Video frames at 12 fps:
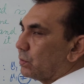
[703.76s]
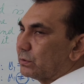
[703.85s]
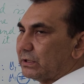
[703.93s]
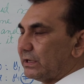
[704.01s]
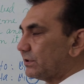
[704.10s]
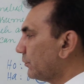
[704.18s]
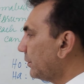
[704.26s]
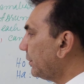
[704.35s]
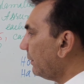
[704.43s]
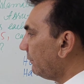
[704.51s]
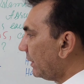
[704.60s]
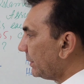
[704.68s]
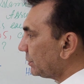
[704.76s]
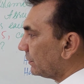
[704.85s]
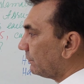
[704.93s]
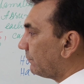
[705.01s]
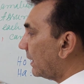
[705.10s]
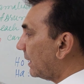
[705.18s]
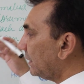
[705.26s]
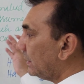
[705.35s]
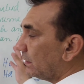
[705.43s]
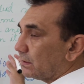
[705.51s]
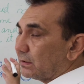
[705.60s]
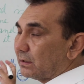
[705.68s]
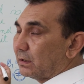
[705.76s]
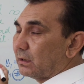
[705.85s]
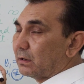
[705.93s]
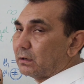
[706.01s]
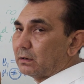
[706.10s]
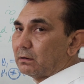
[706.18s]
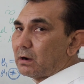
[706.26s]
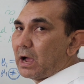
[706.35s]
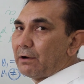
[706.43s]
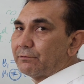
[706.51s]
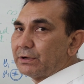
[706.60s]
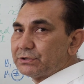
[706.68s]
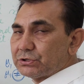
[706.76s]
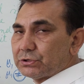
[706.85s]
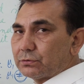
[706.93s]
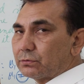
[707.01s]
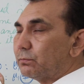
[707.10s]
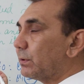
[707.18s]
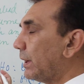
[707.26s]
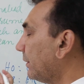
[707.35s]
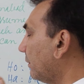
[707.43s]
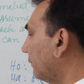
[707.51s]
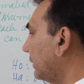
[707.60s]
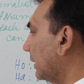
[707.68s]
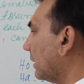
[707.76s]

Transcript: the standard deviation for the average room rate of the